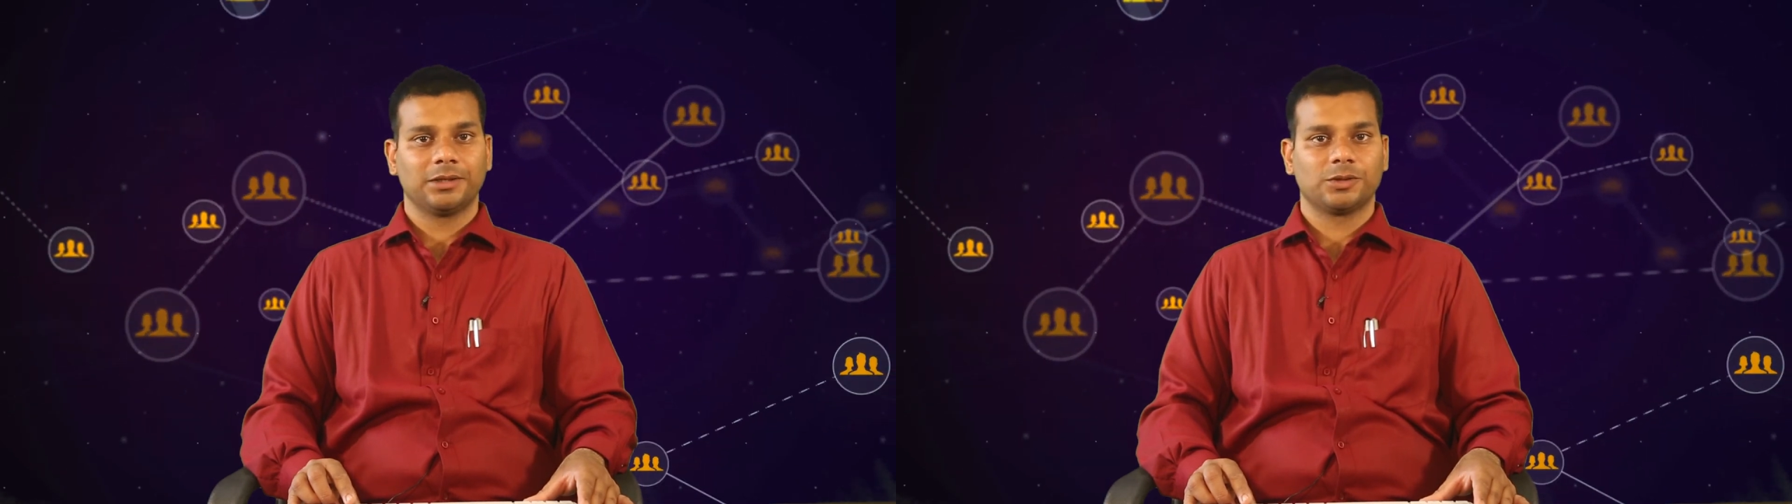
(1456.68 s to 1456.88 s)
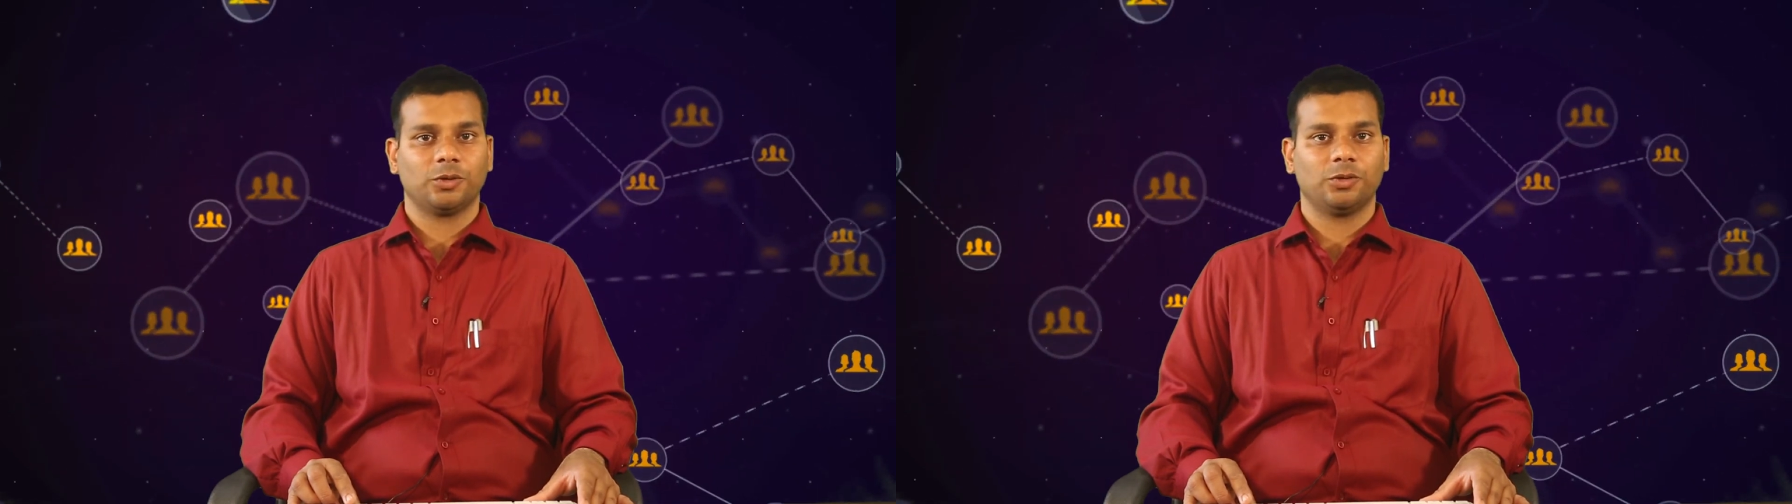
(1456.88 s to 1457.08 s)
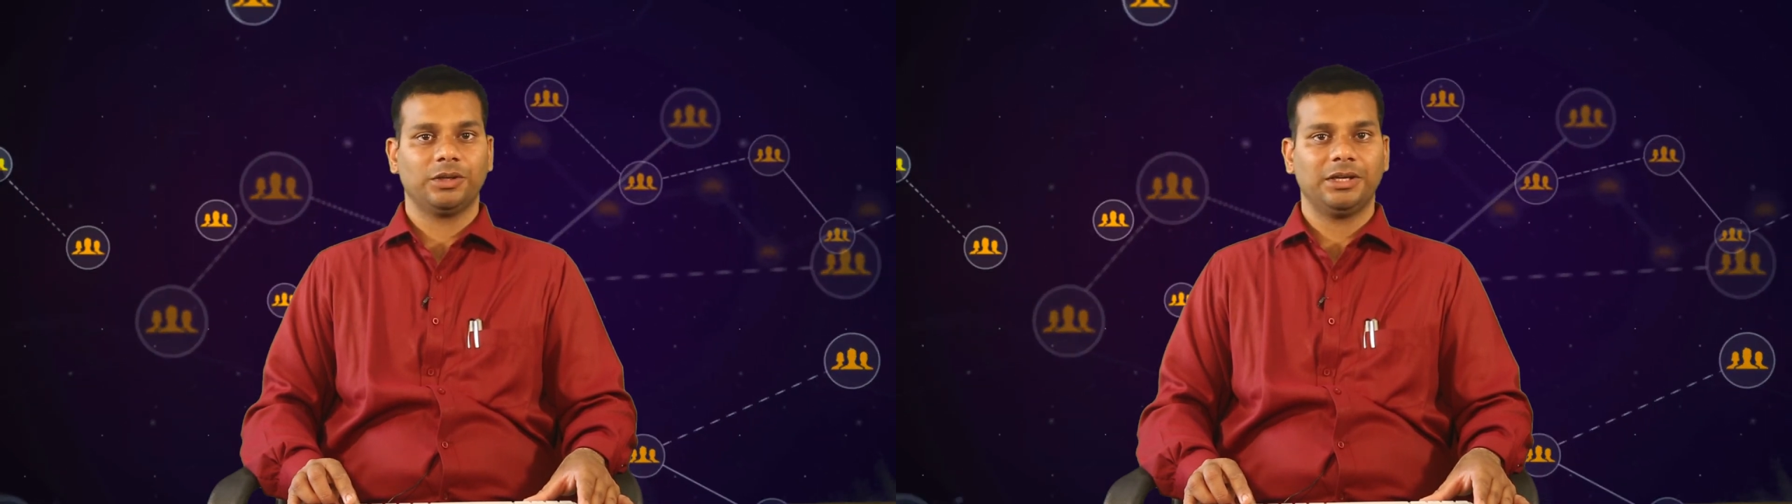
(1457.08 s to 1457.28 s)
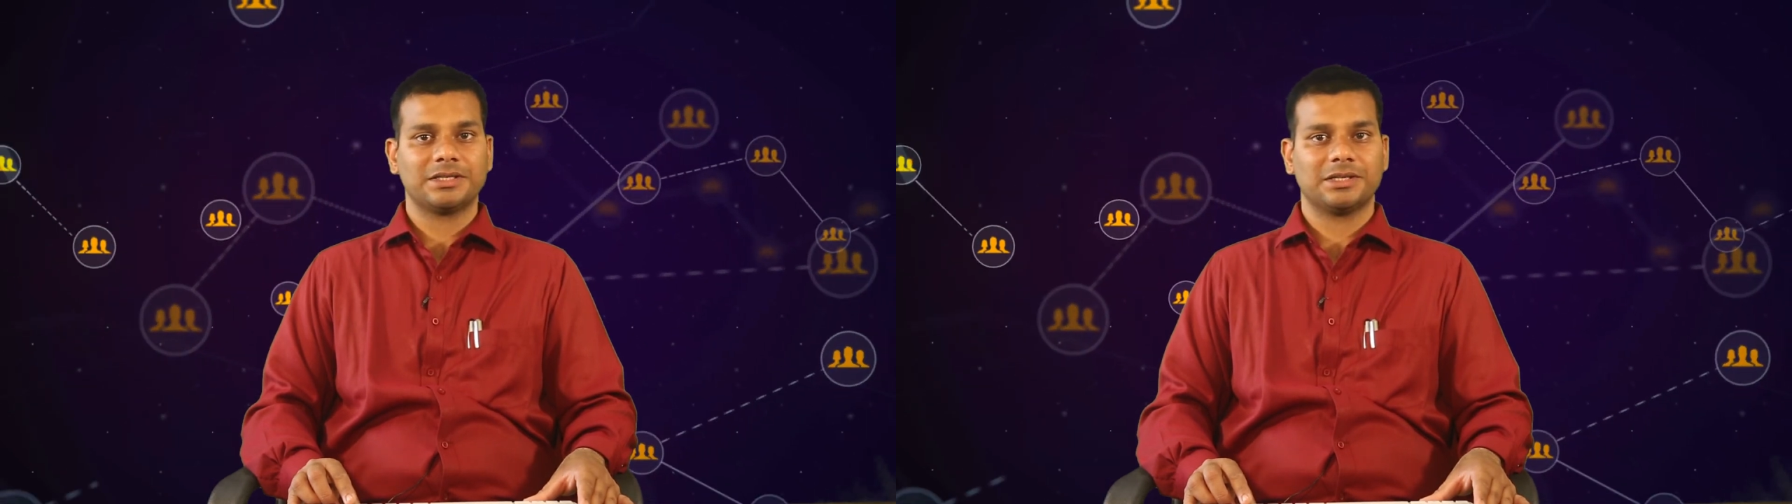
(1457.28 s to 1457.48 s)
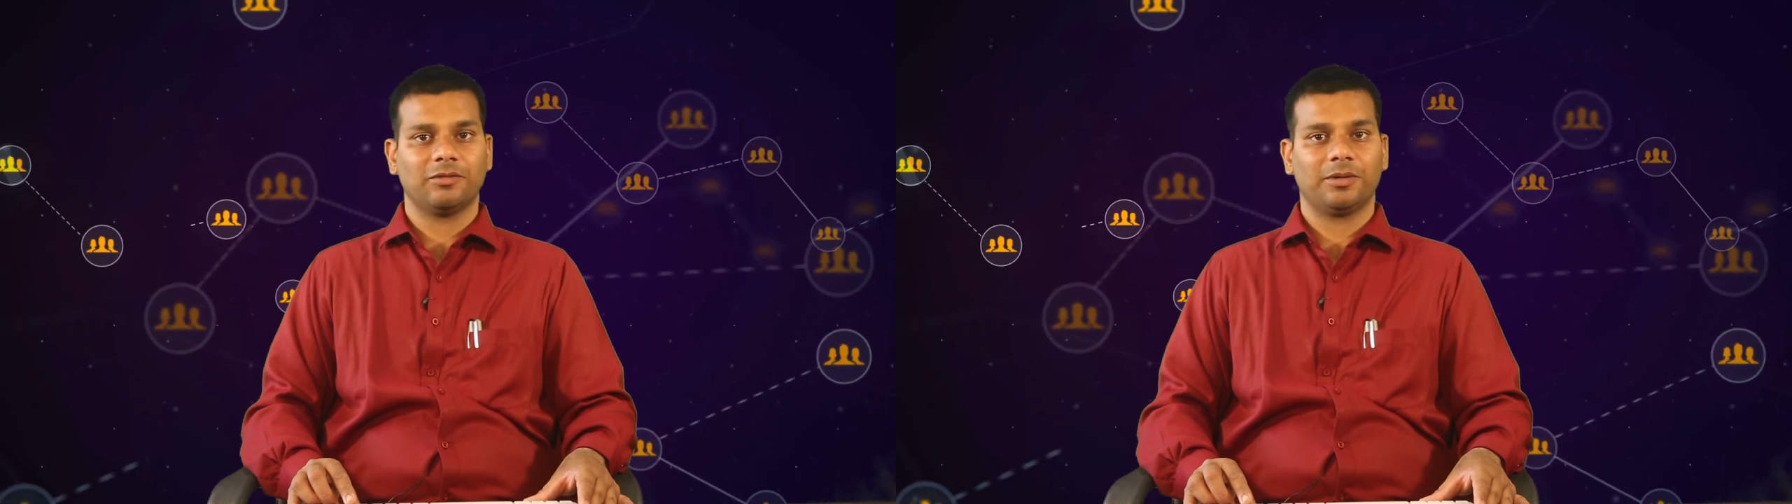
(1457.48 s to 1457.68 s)
So he
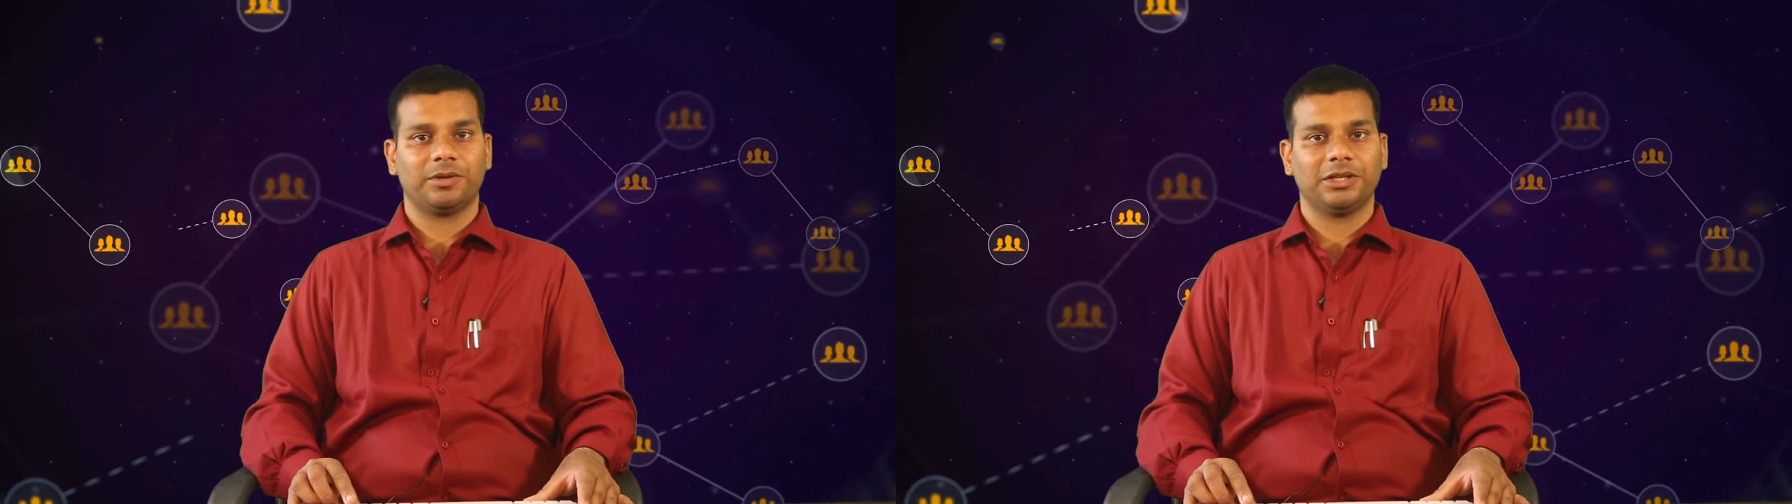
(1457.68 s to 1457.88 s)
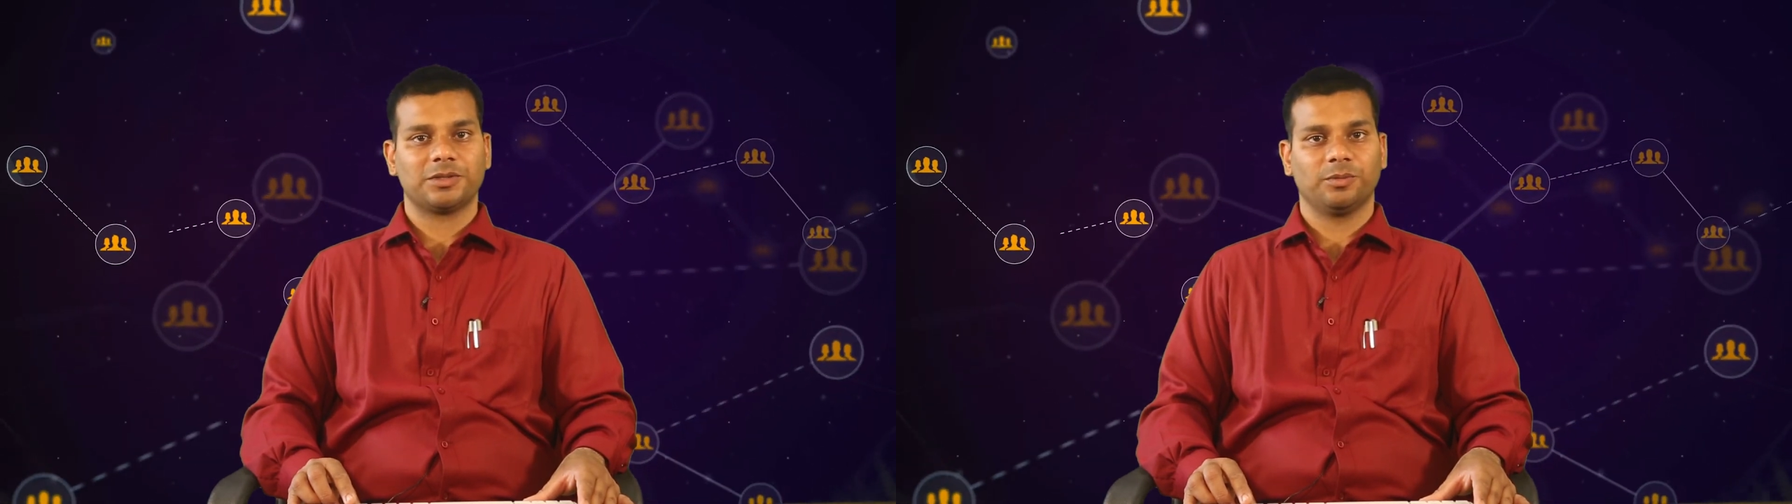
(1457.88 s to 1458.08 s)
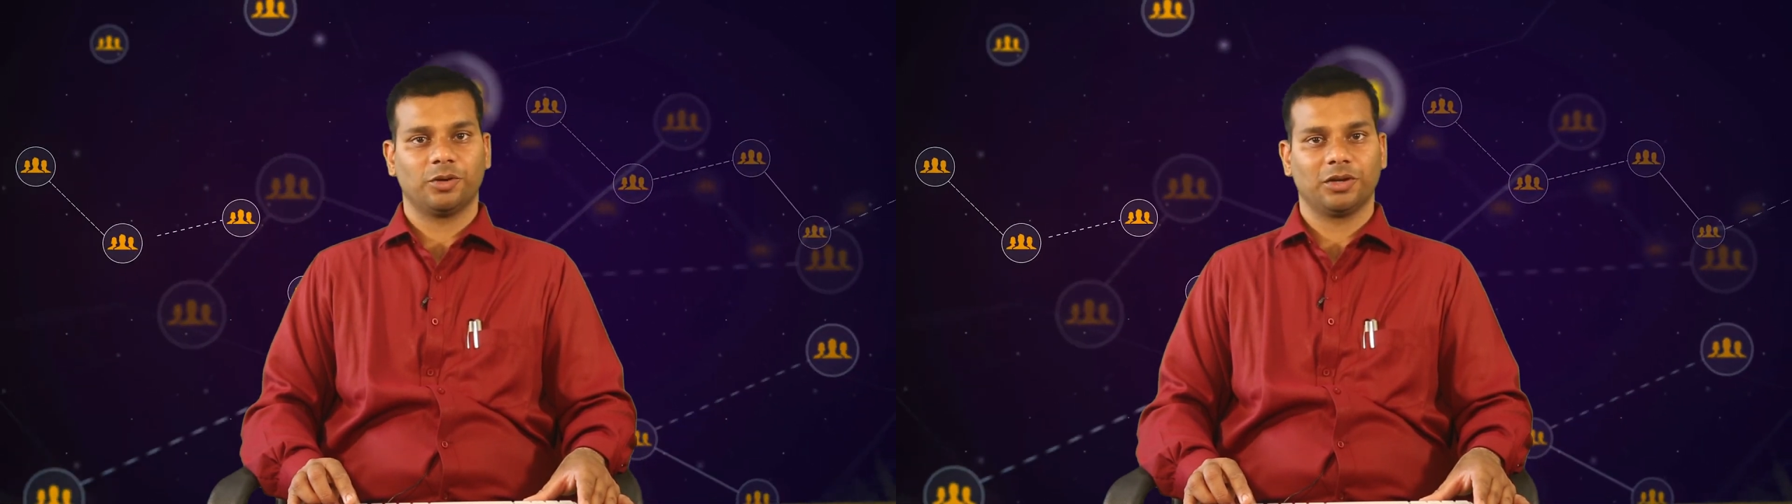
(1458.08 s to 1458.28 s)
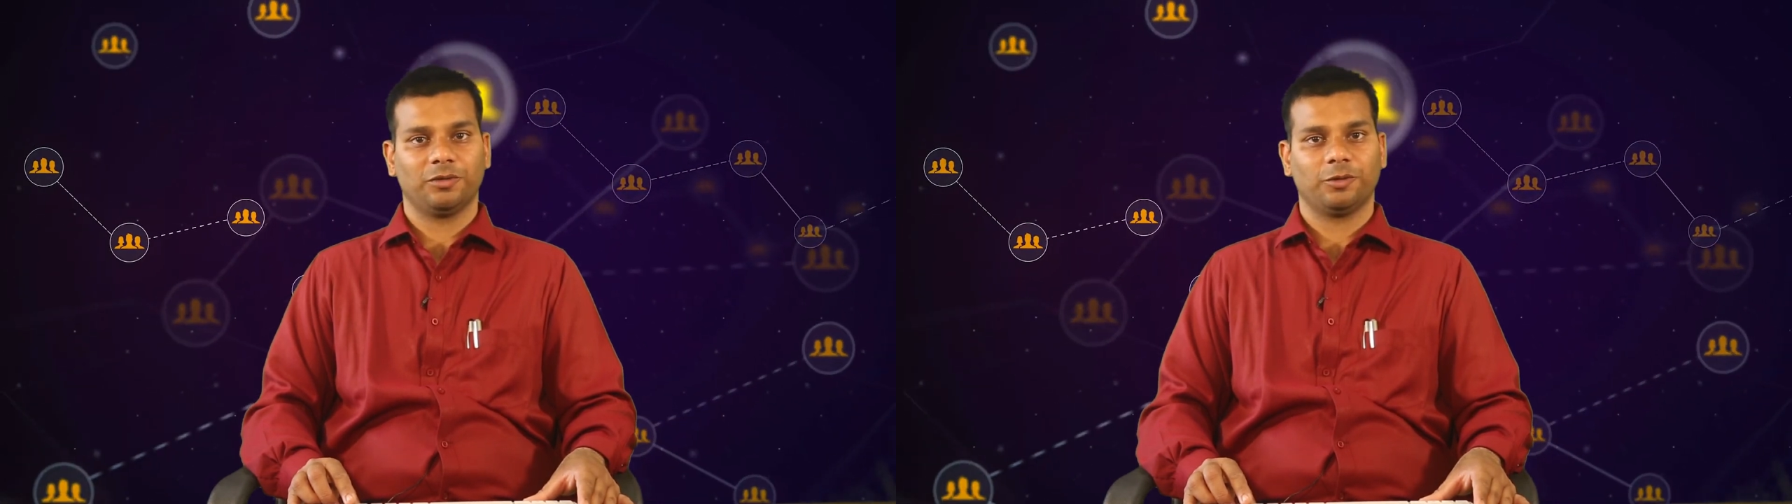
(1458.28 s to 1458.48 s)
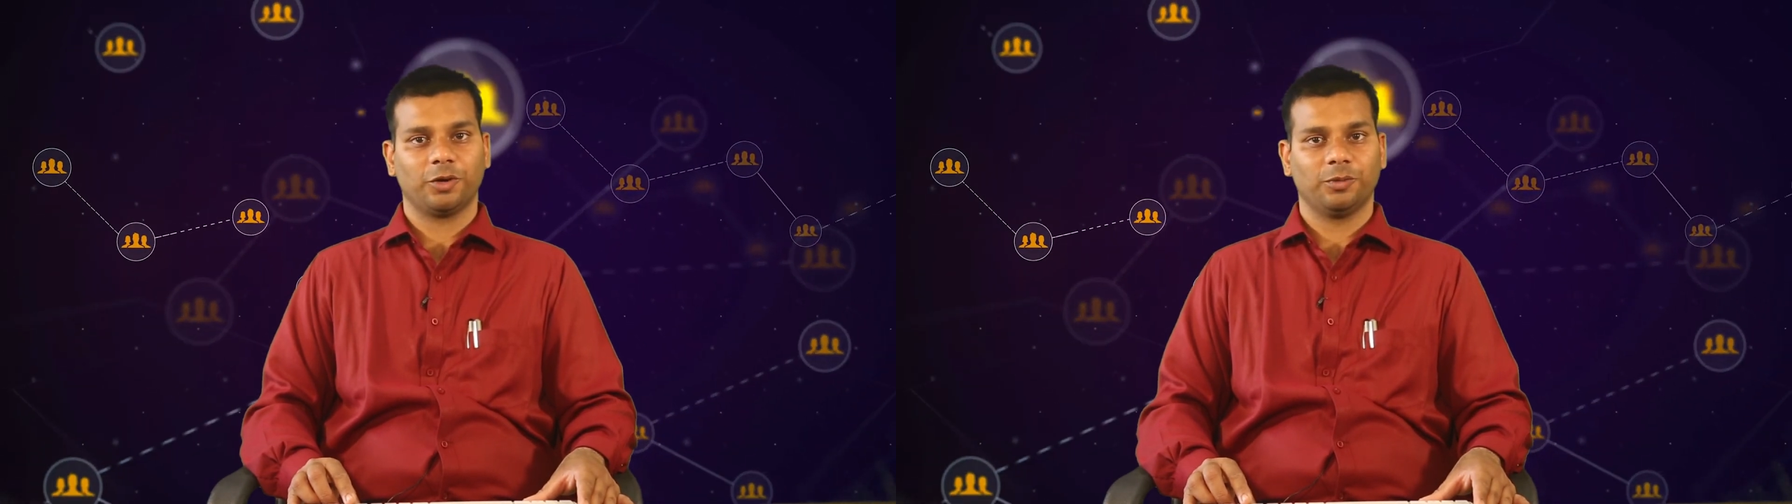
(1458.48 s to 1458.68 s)
has developed this model for